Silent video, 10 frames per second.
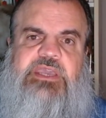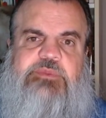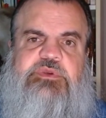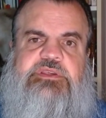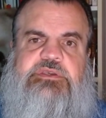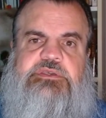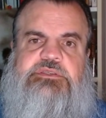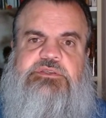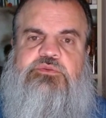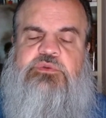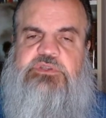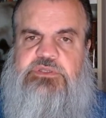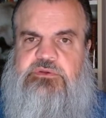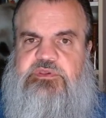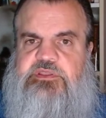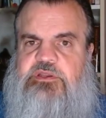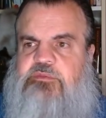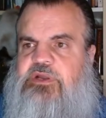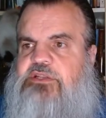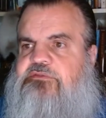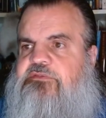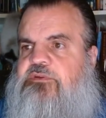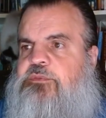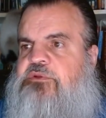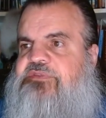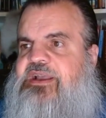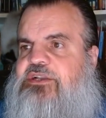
campuses to reduce the amount of affirmative